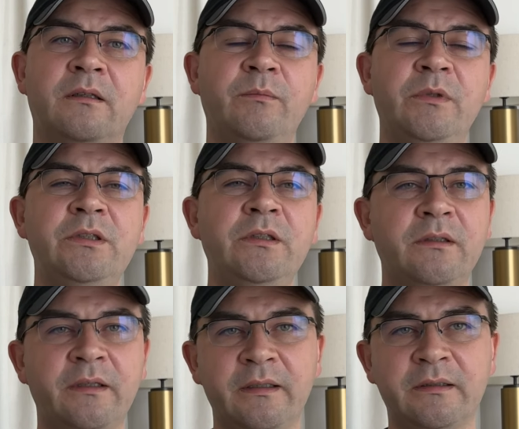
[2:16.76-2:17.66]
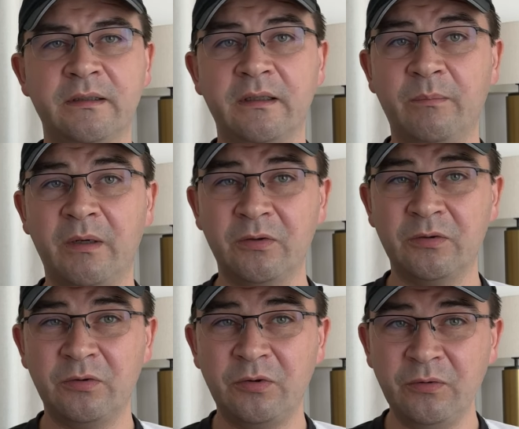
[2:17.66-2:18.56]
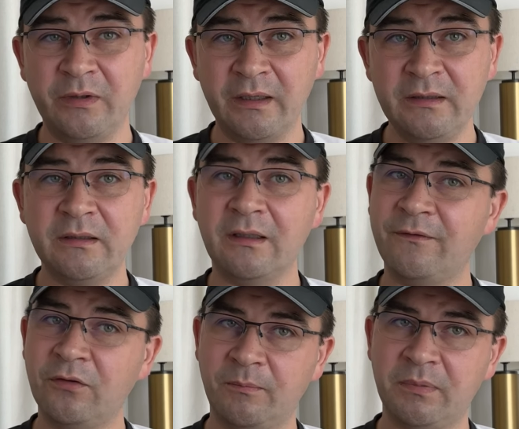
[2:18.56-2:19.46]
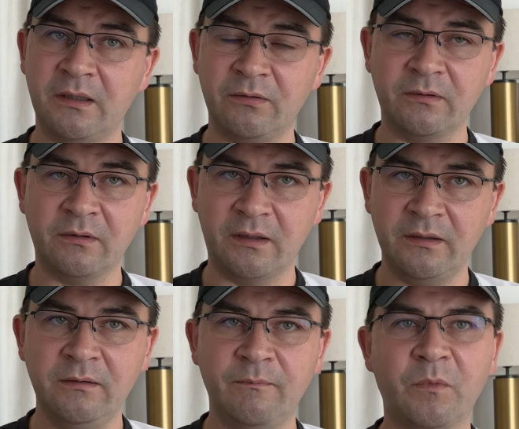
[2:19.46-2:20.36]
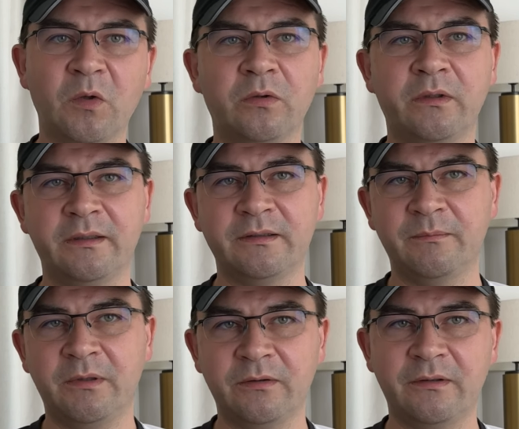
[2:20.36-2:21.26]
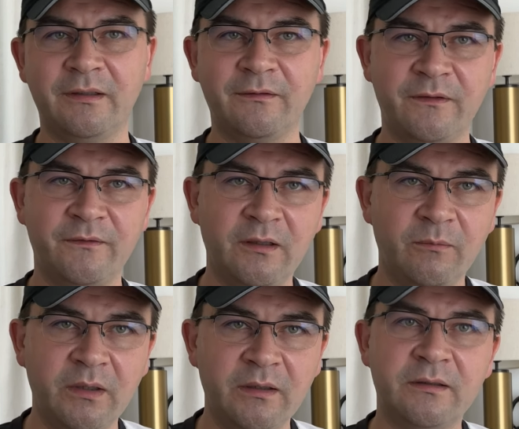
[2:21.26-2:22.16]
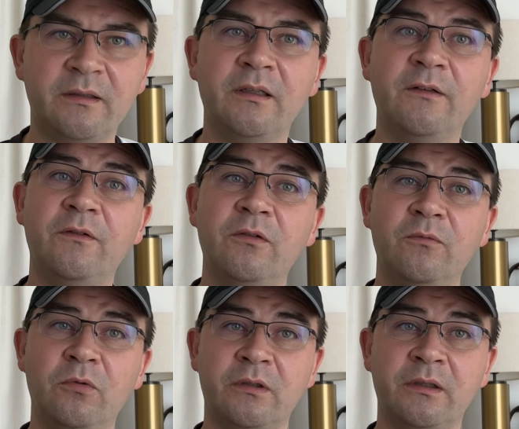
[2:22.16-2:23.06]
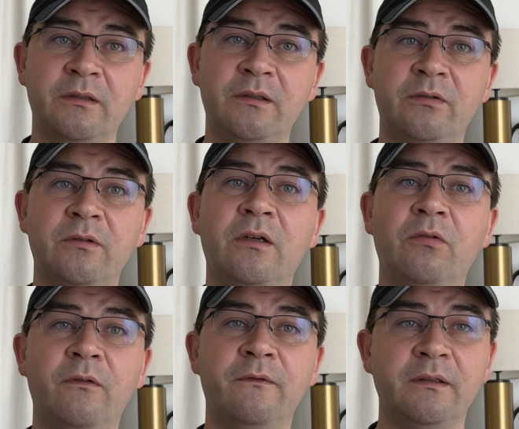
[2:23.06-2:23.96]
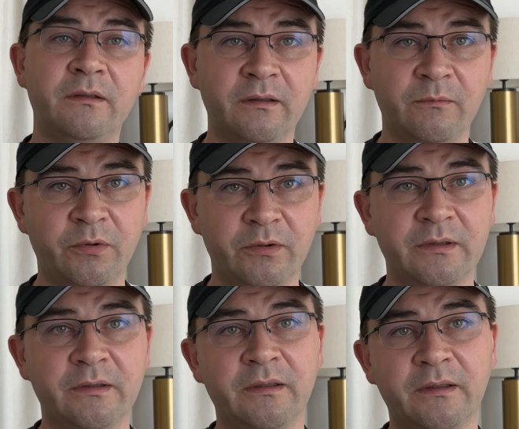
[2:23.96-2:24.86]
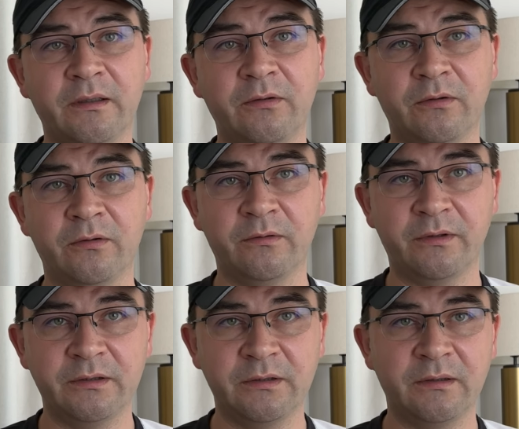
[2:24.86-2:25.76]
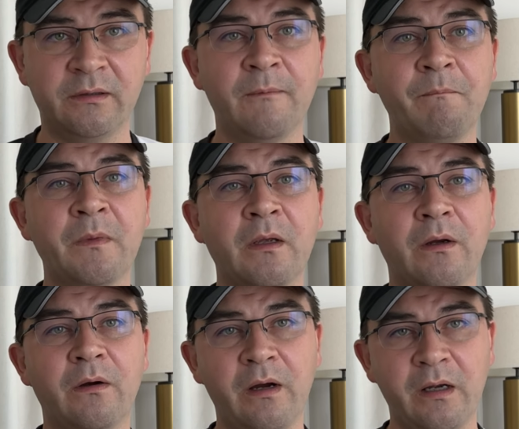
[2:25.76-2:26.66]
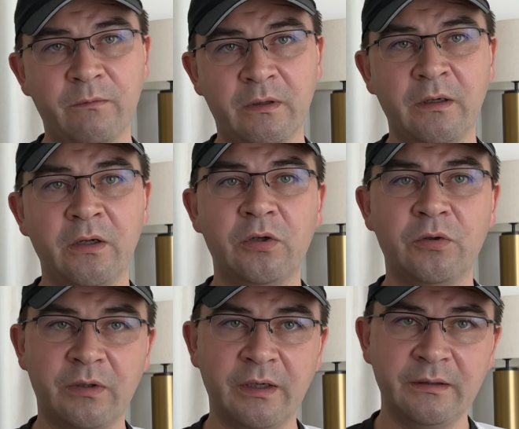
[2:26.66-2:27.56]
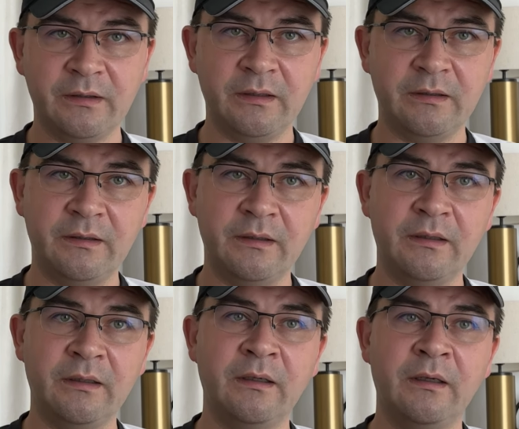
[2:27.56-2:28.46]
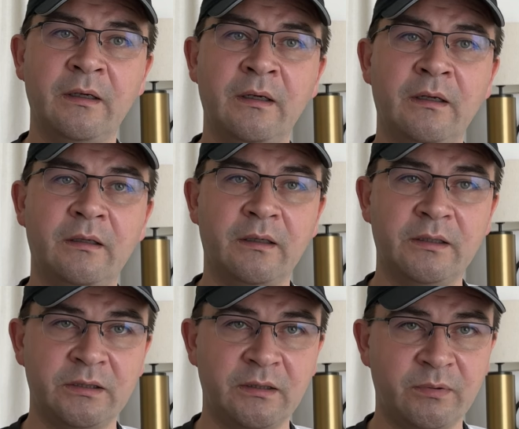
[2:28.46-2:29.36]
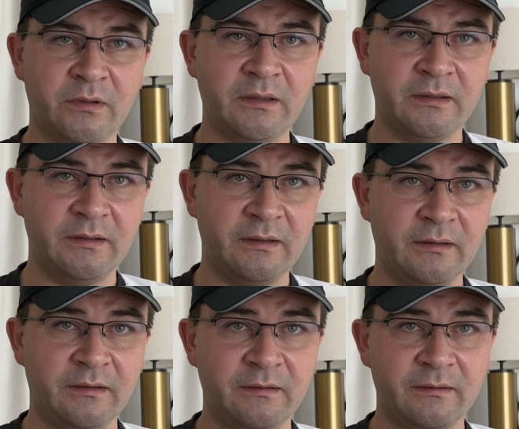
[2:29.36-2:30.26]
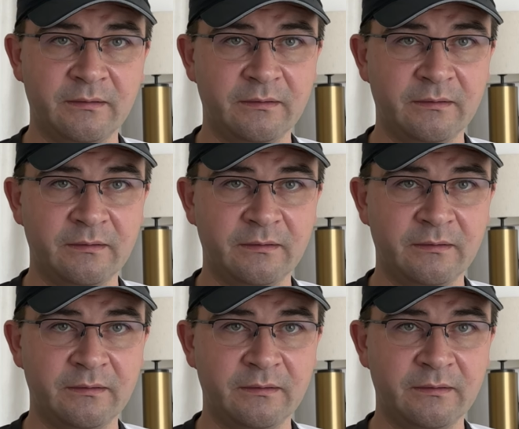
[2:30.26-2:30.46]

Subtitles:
Commission takes about 2 days if you apply online, or takes about 10-15 minutes if you walk into the office in person and get your drone registered. However, you can't get the National Broadcasting